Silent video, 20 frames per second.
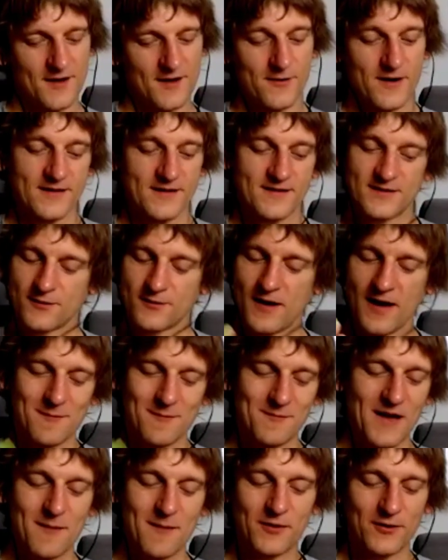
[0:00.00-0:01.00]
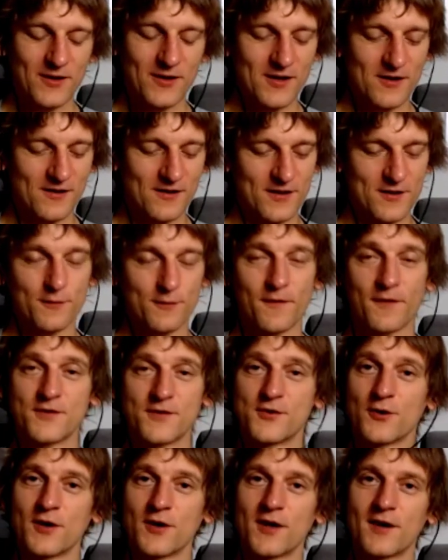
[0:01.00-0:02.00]
All right. So I'm happy to hear that you've
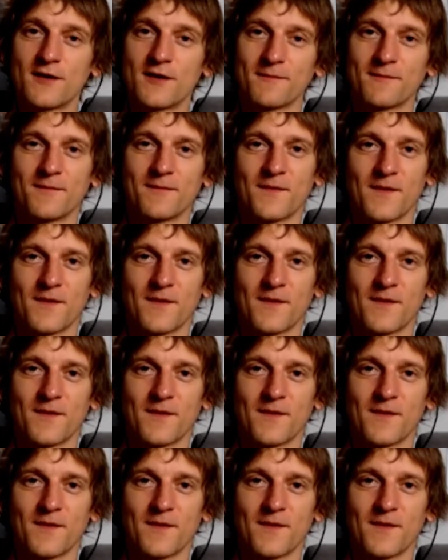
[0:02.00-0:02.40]
enjoyed it.